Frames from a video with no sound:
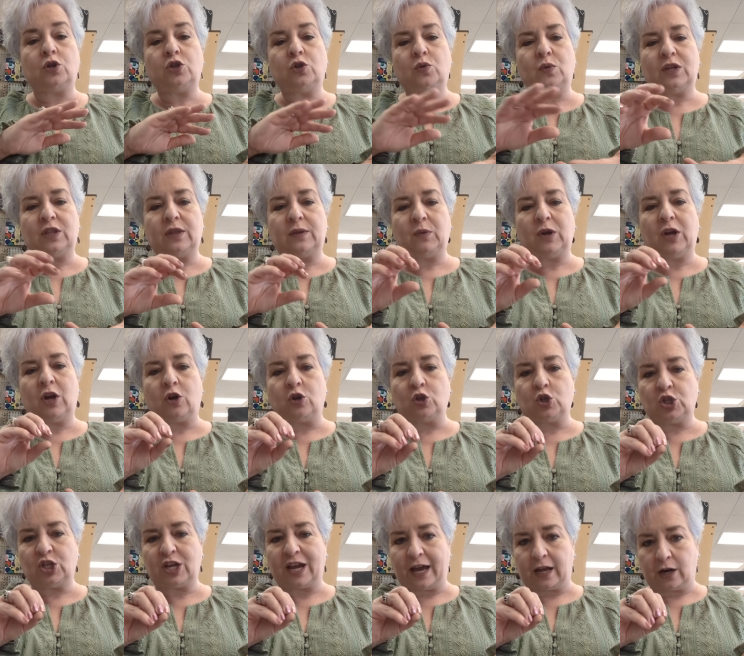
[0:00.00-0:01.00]
do what we call
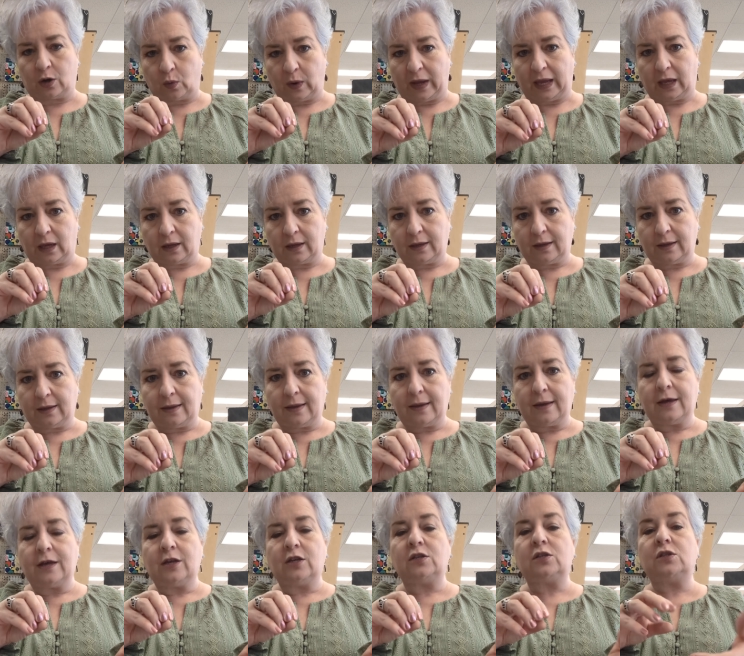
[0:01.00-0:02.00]
shadowing.
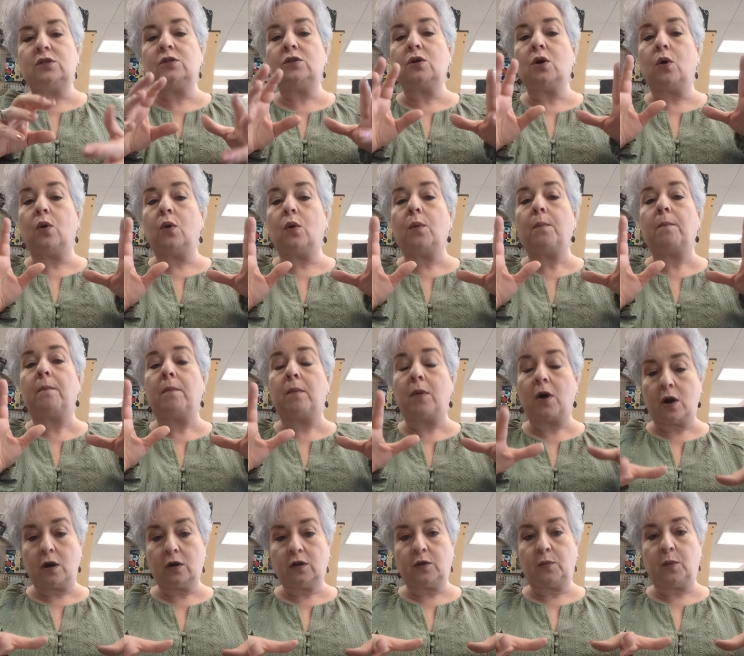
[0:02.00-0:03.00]
So
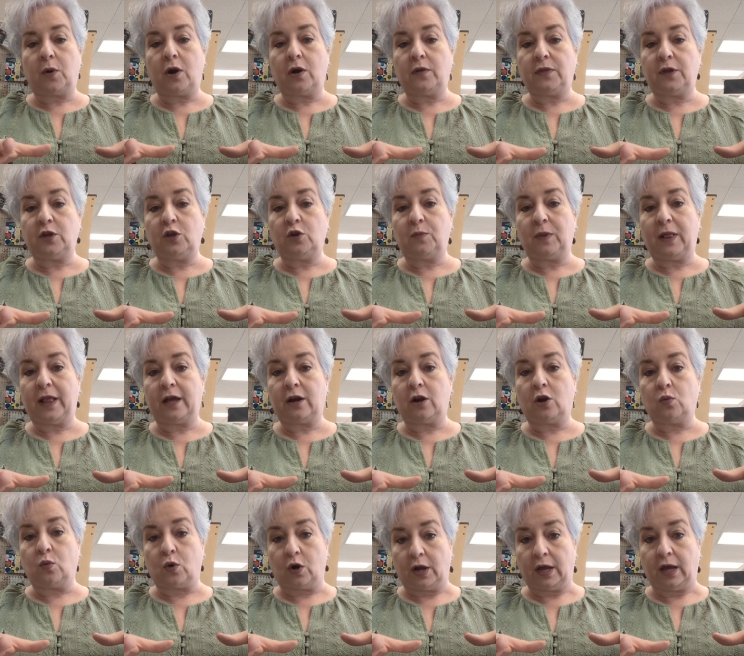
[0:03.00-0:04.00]
mark the part that you plan
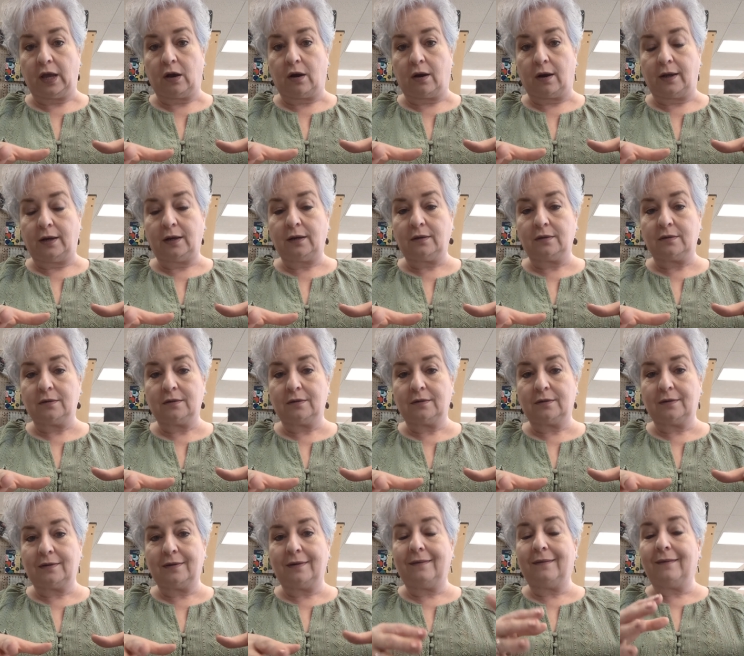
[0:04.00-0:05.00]
on working on,
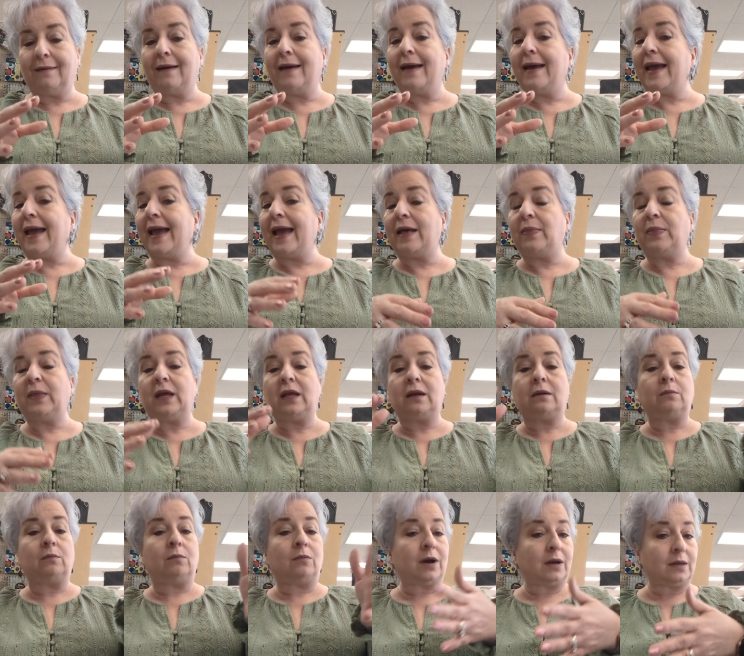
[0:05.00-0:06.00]
and
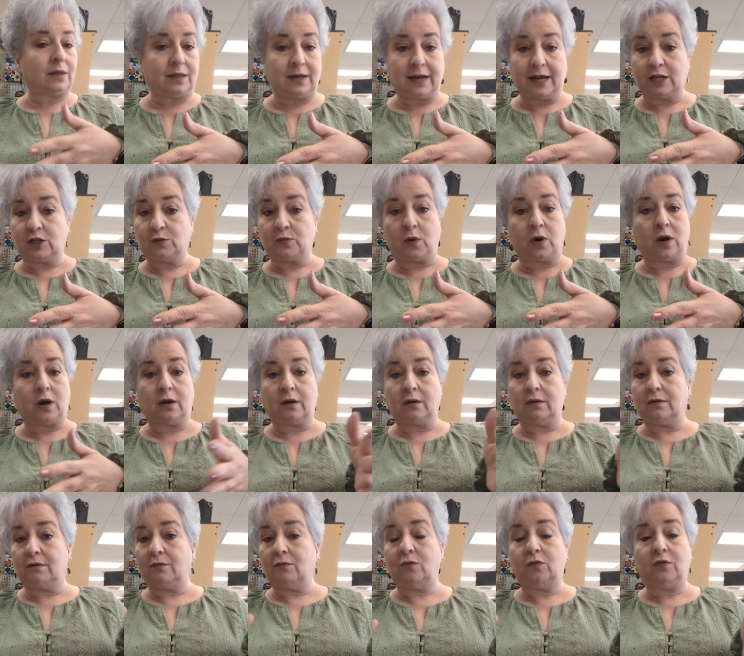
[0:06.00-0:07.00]
then mark the next part
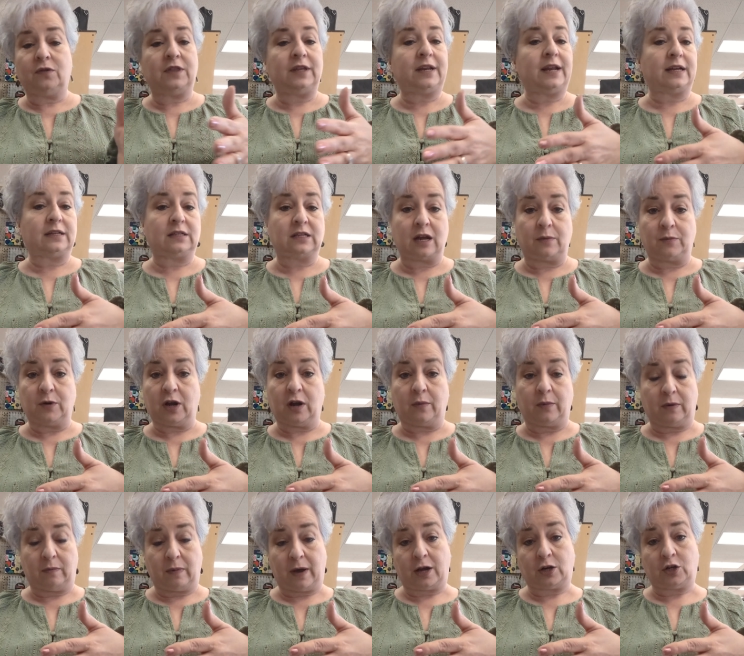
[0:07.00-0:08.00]
the next time you're
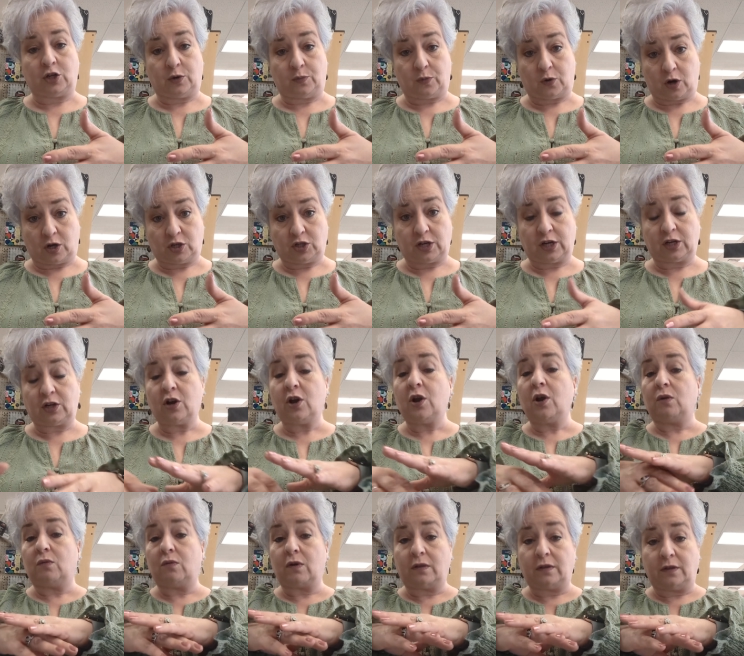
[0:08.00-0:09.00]
coming back to your project,
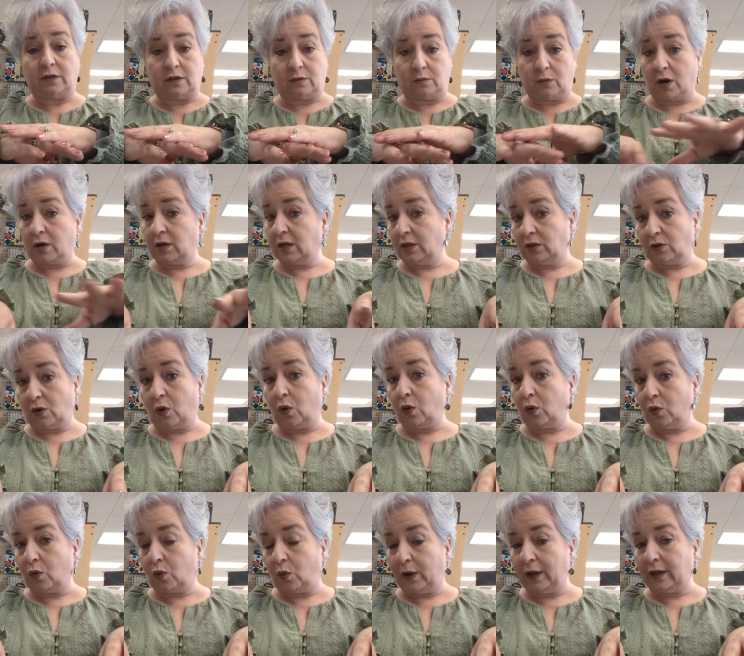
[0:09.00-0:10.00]
rather than marking the whole
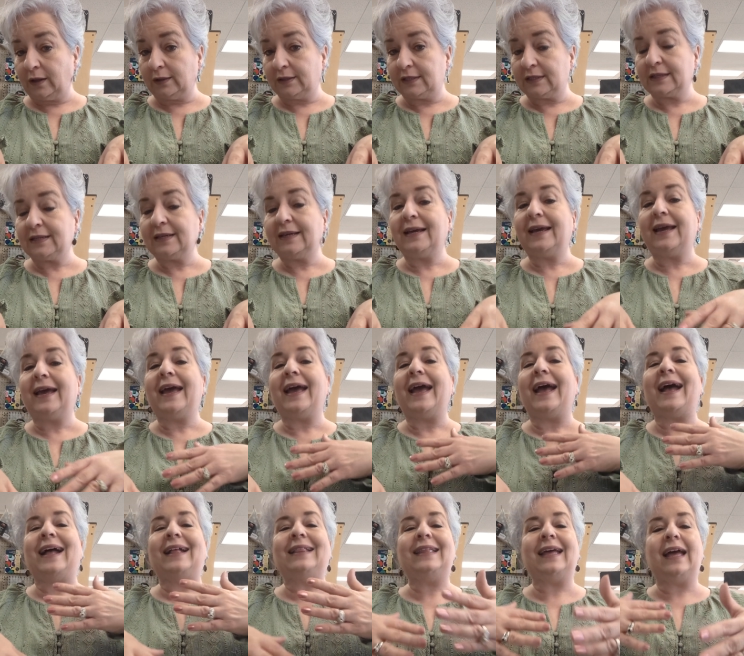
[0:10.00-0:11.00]
quilt
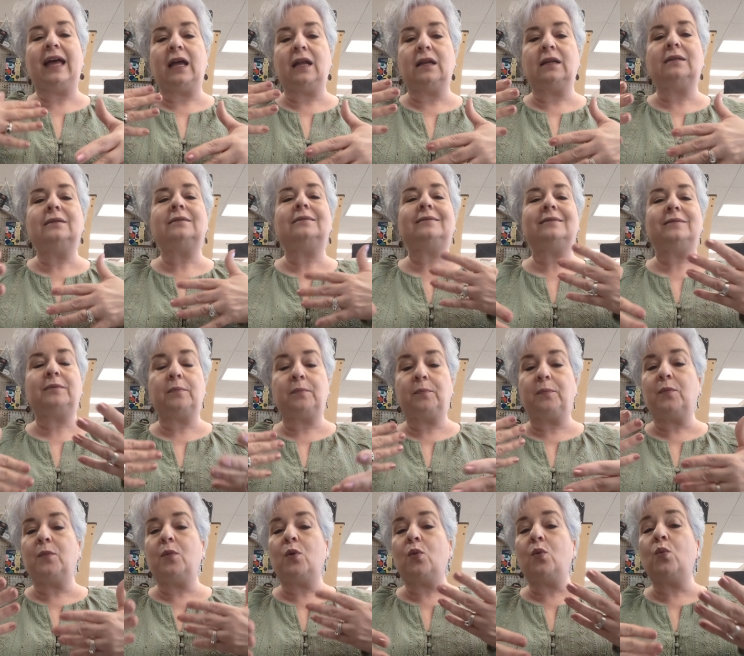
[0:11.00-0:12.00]
and then
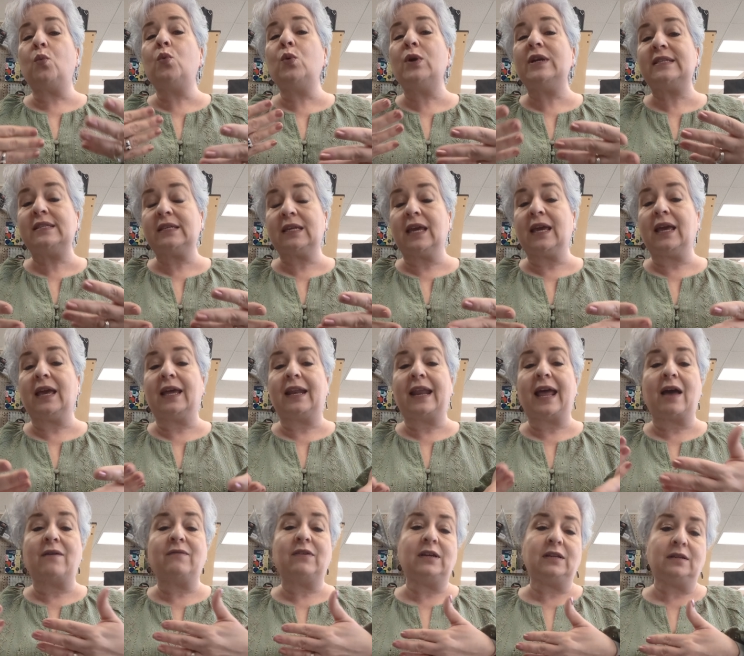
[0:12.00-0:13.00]
risking it
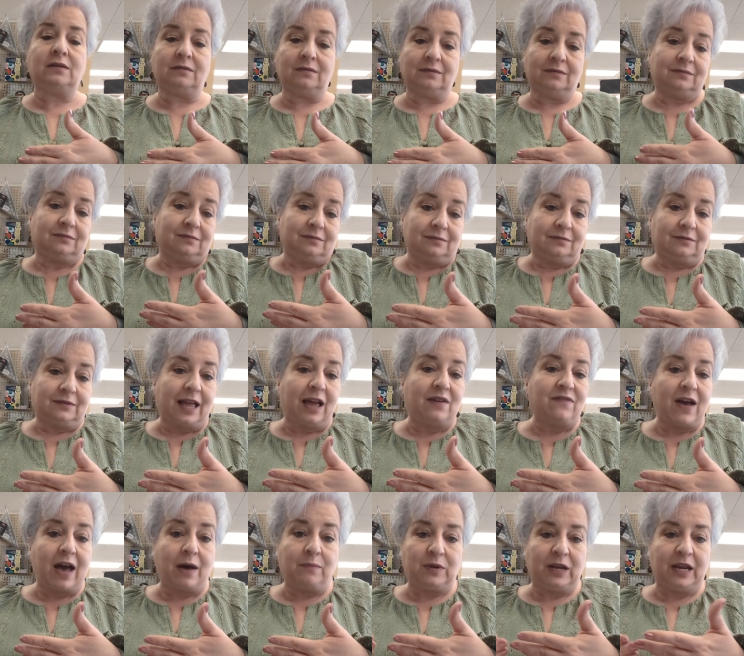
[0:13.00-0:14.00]
having life
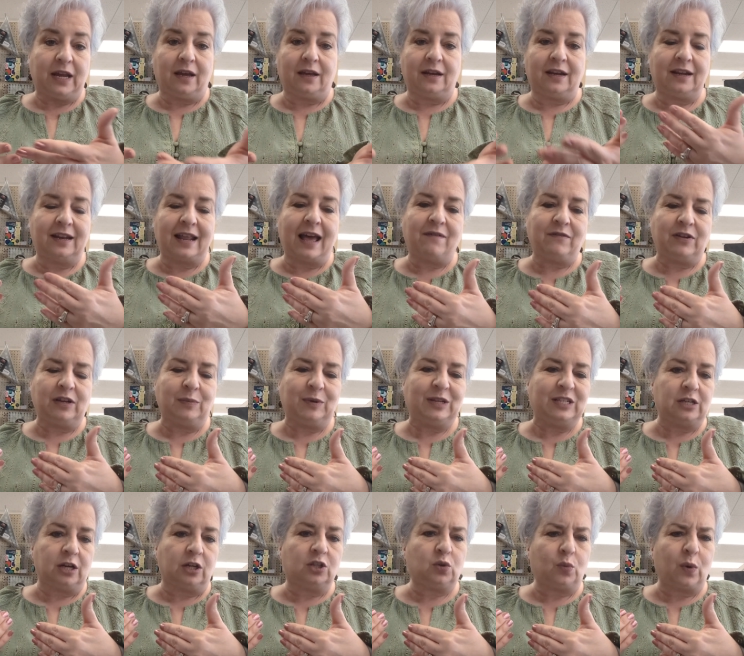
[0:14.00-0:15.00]
happening and it having to be
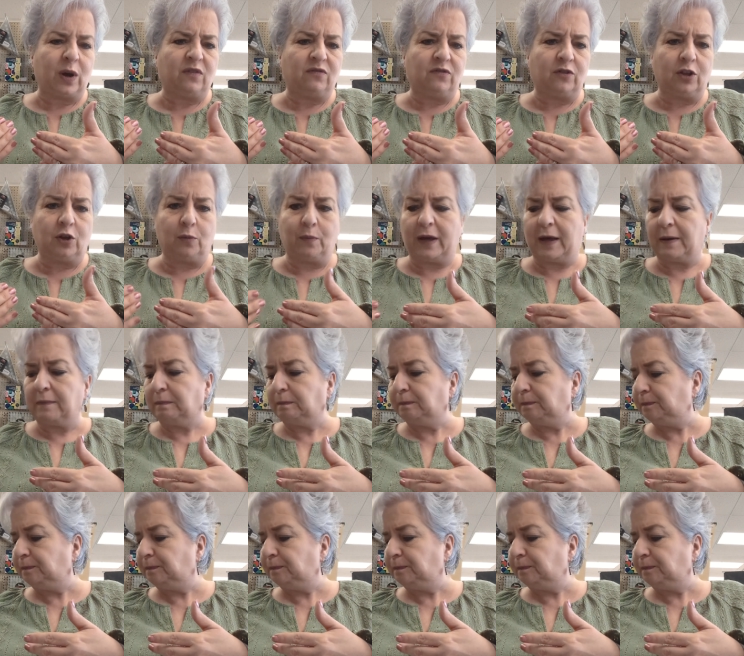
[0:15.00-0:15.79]
tucked away for a little bit.